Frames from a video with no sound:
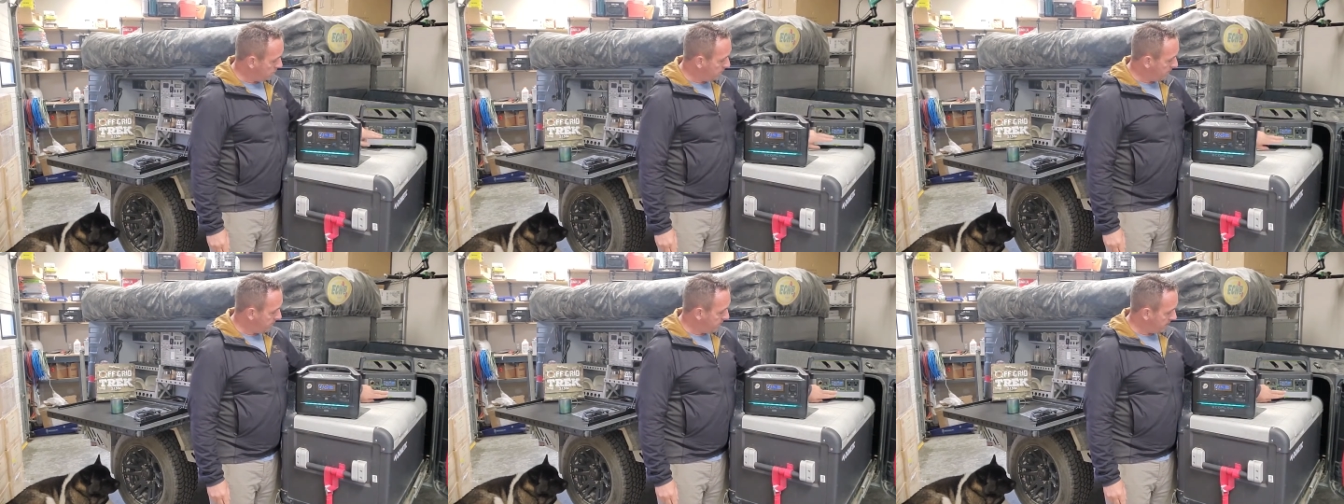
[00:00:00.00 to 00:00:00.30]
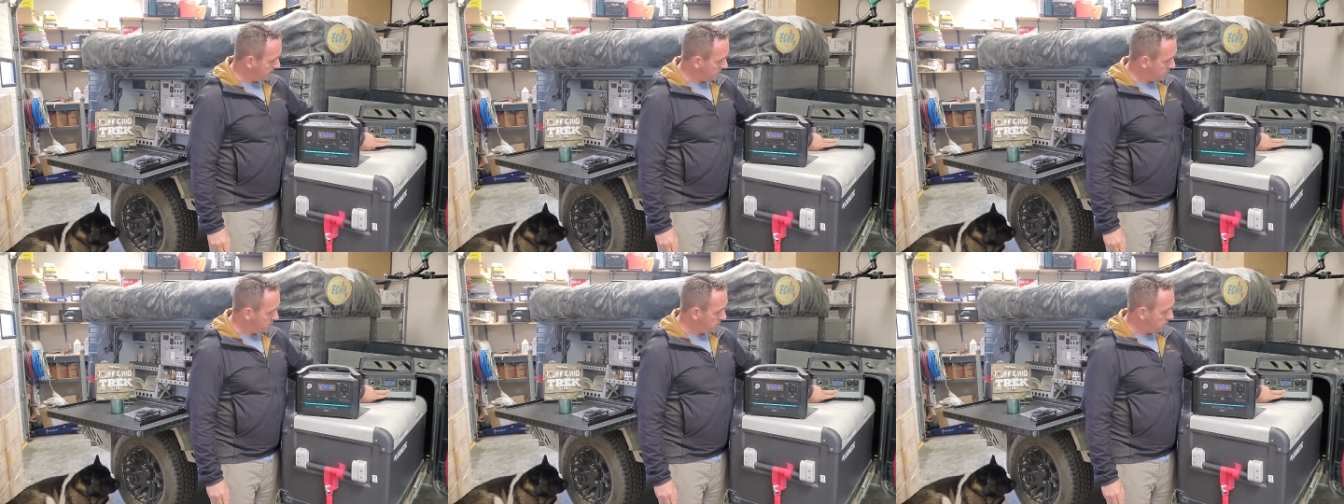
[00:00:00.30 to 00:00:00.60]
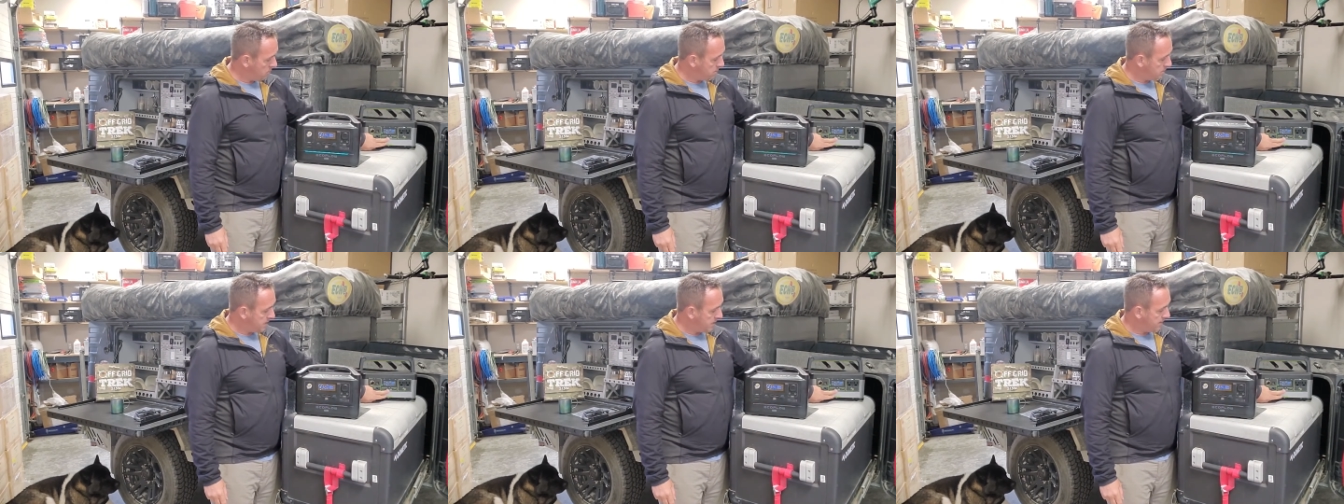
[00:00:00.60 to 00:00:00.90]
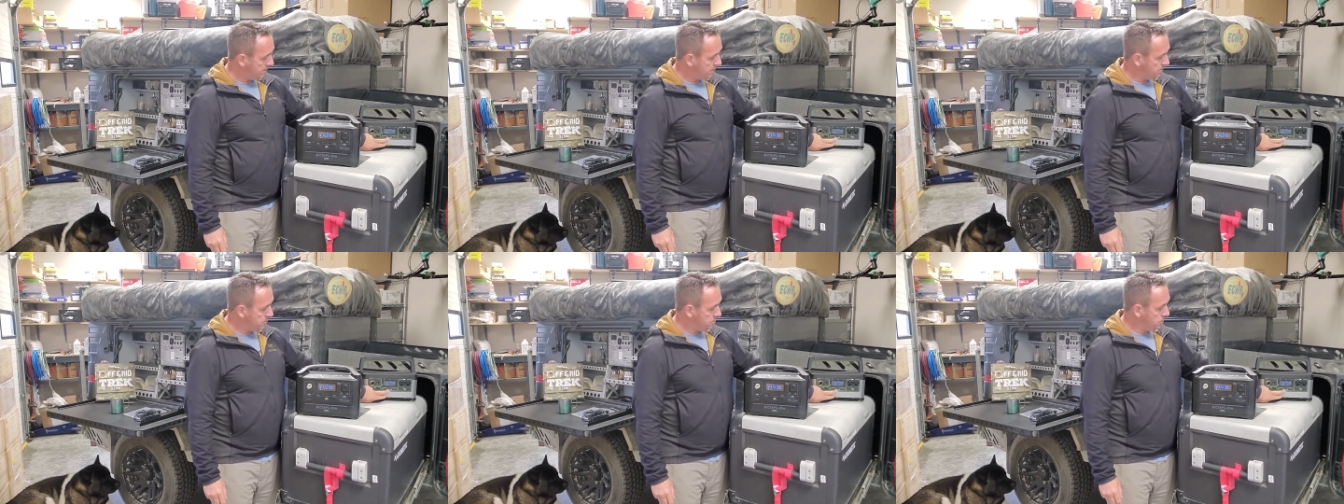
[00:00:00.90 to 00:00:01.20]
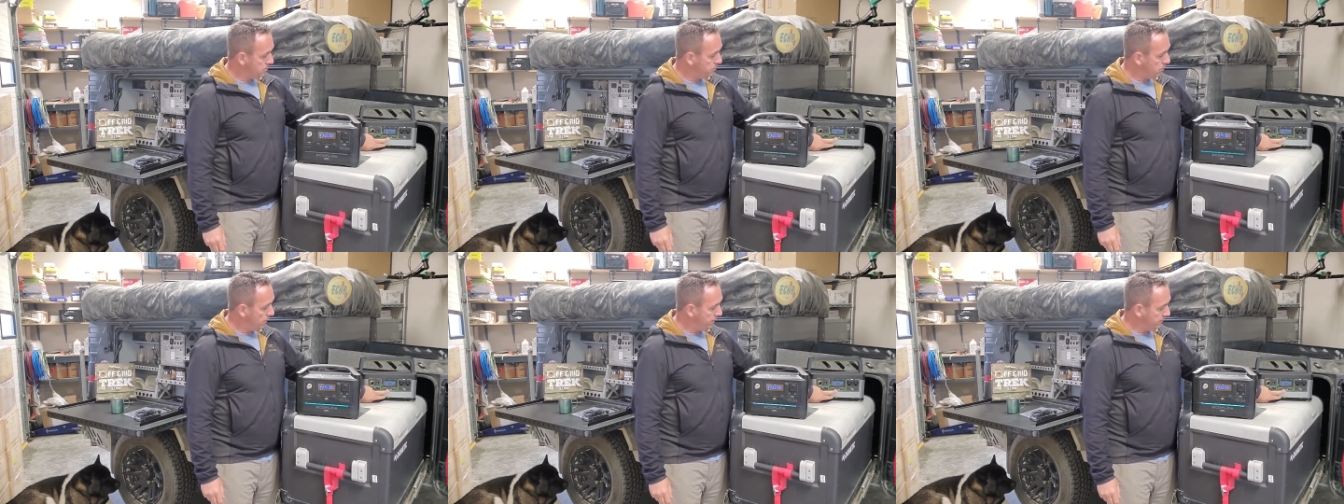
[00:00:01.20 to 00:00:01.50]
we've got two standard
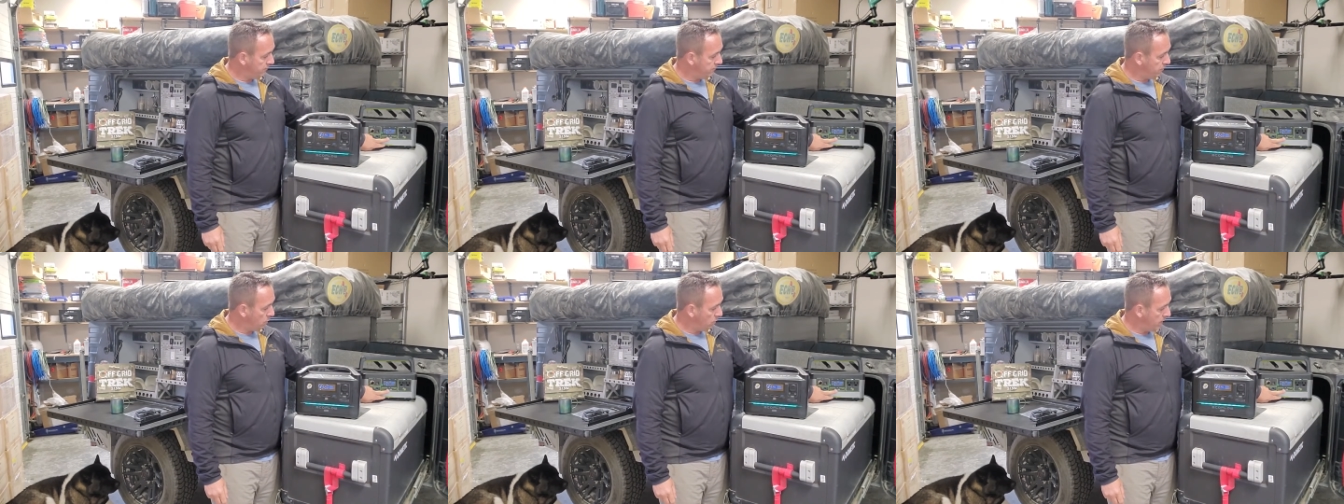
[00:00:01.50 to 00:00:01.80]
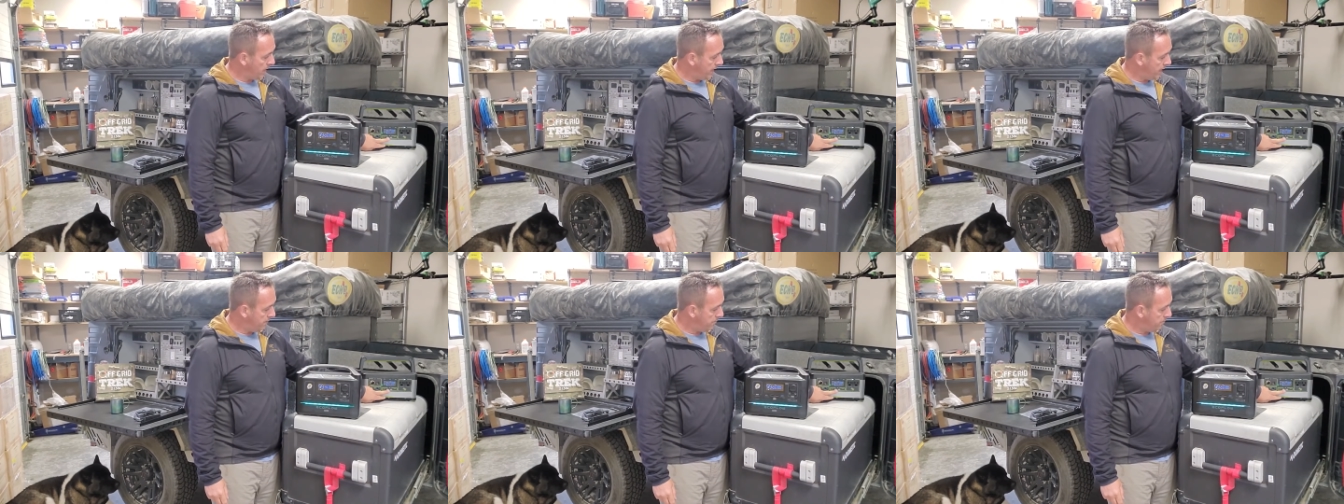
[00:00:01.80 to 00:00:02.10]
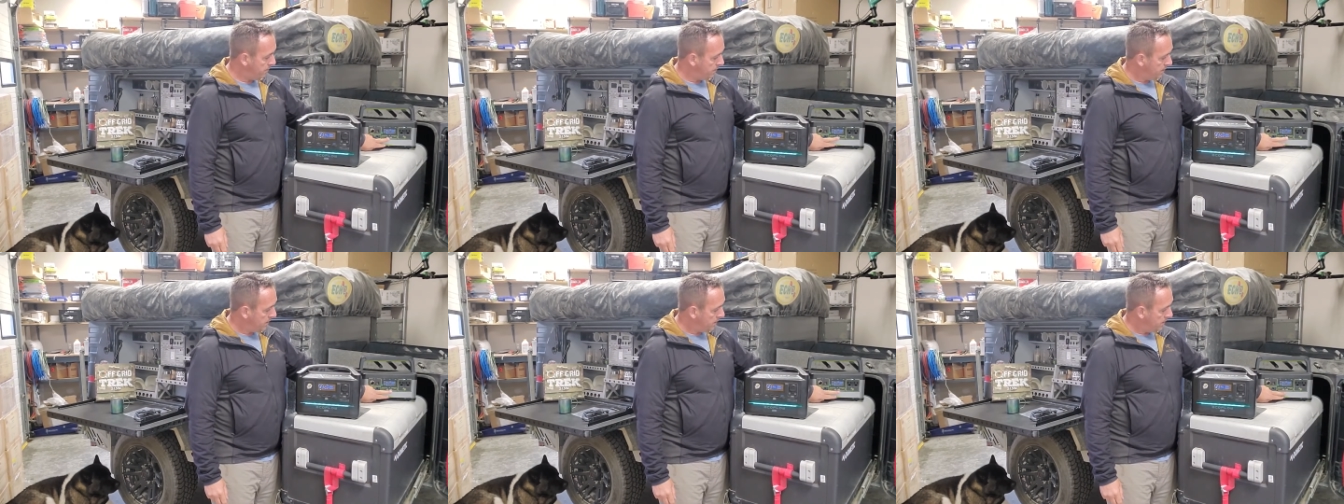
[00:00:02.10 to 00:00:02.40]
2.4 amp